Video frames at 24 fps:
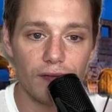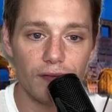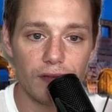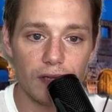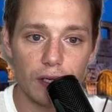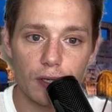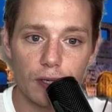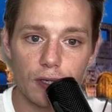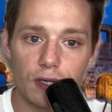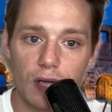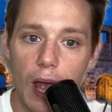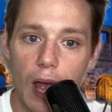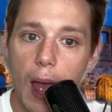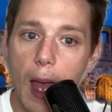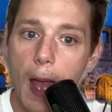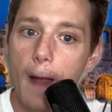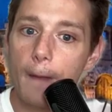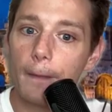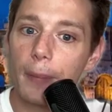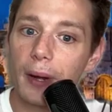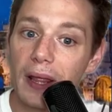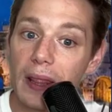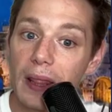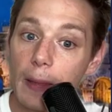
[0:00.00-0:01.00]
years,
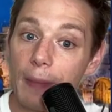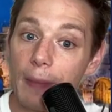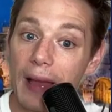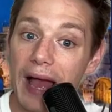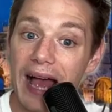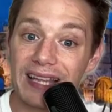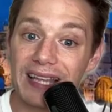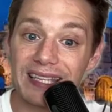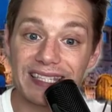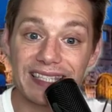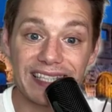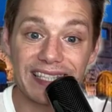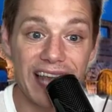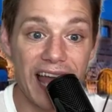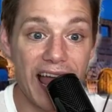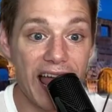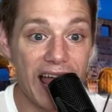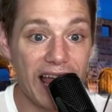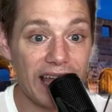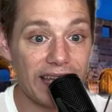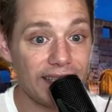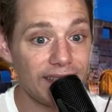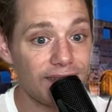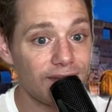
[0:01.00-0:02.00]
but in the past
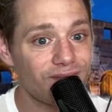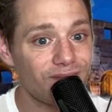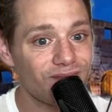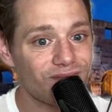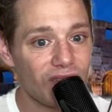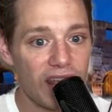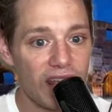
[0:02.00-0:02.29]
10,